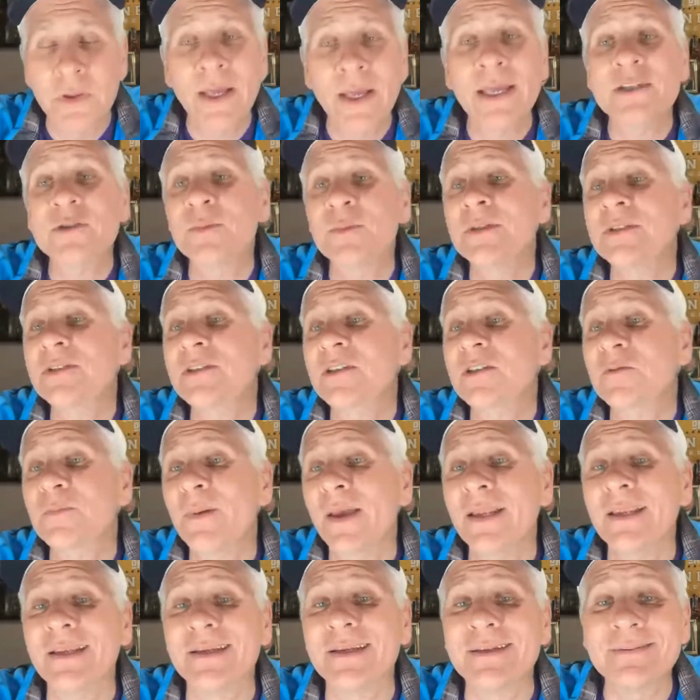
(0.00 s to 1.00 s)
play has
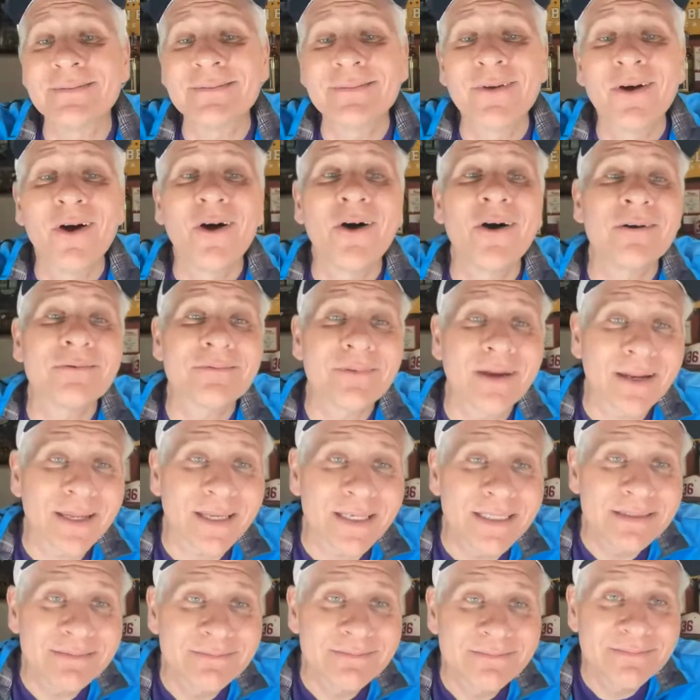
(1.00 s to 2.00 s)
been suspended
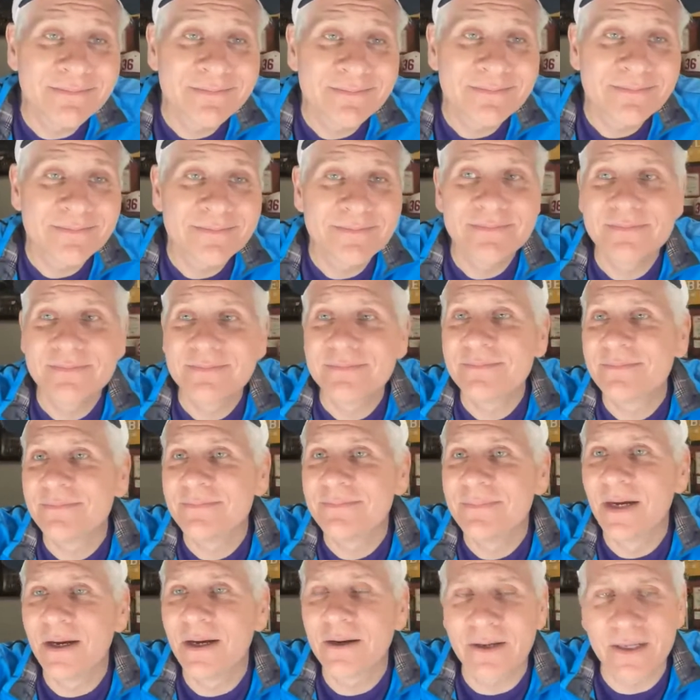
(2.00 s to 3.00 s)
already.
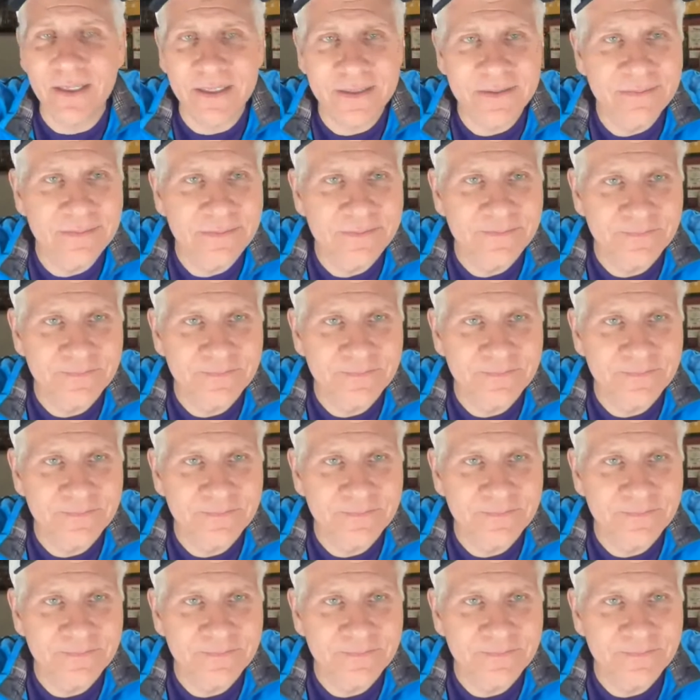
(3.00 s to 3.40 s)
All right.